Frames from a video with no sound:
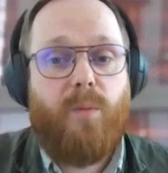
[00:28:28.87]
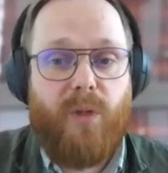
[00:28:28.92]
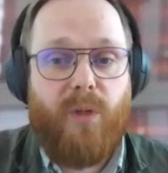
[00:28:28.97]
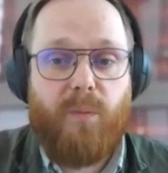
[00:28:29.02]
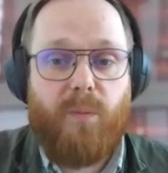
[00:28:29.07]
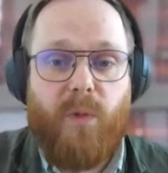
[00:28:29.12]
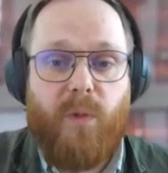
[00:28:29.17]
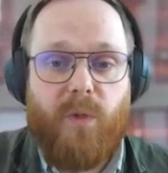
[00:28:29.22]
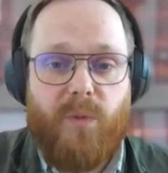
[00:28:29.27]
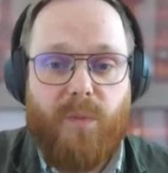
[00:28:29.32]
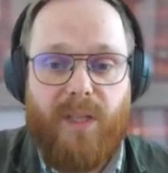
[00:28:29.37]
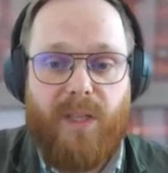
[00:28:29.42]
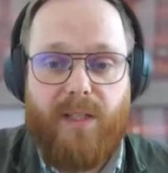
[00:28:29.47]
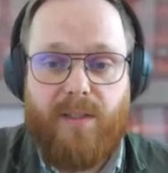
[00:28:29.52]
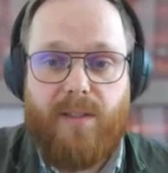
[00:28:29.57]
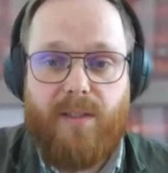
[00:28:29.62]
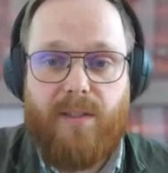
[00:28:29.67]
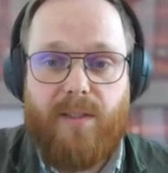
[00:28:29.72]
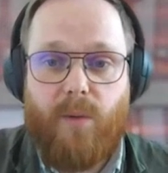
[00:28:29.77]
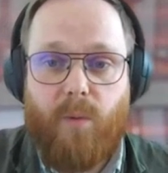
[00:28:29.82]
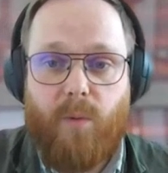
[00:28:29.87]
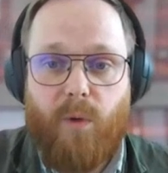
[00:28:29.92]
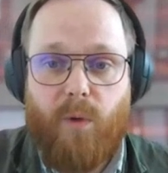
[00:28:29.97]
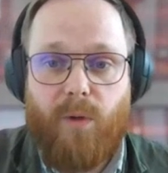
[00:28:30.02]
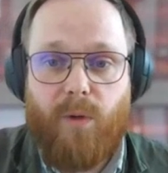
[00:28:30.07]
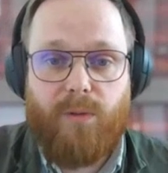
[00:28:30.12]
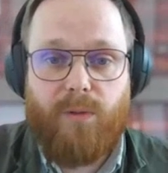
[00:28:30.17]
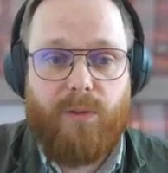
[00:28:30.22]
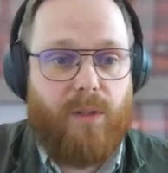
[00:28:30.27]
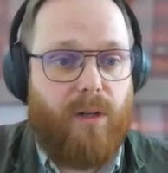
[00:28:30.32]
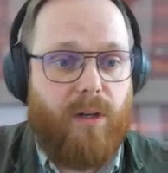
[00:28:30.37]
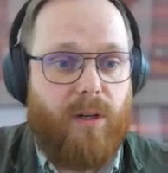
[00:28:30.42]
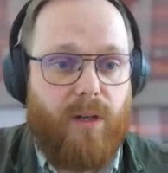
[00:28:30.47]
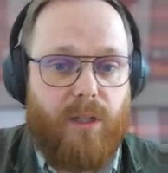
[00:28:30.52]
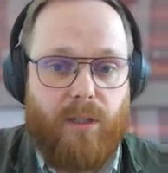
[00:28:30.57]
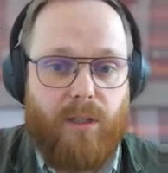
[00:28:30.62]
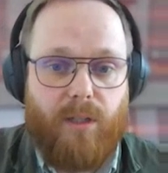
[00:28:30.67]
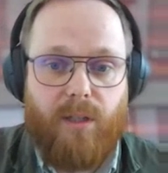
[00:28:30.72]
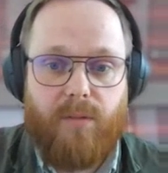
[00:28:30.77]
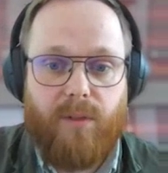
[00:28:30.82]
but most places in the world
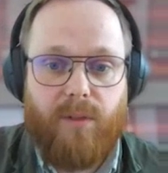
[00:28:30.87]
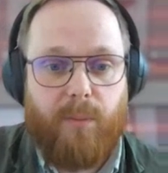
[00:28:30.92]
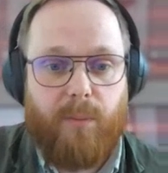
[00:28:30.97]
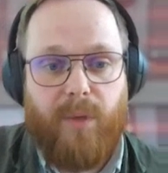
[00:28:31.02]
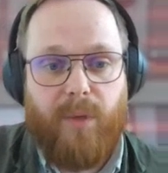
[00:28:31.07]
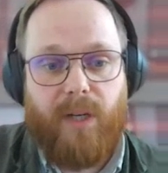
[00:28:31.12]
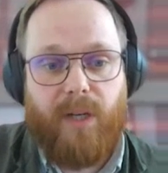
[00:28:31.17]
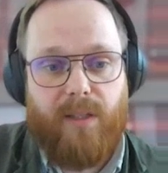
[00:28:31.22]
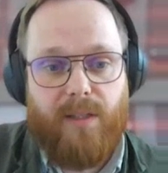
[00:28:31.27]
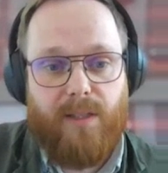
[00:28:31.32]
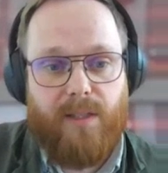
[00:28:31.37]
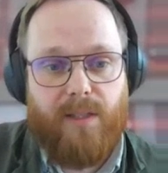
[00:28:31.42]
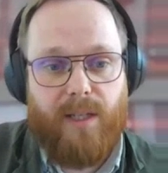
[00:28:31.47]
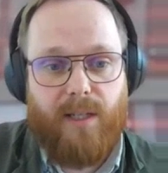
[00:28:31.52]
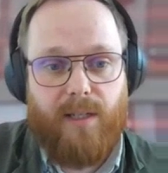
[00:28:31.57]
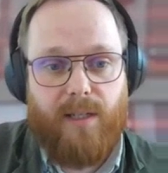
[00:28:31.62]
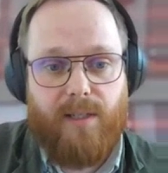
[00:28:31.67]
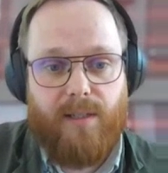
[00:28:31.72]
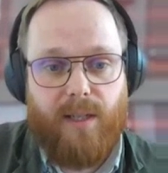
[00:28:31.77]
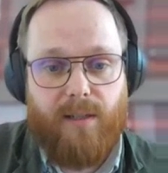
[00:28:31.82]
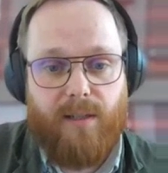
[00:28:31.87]
are covered by this data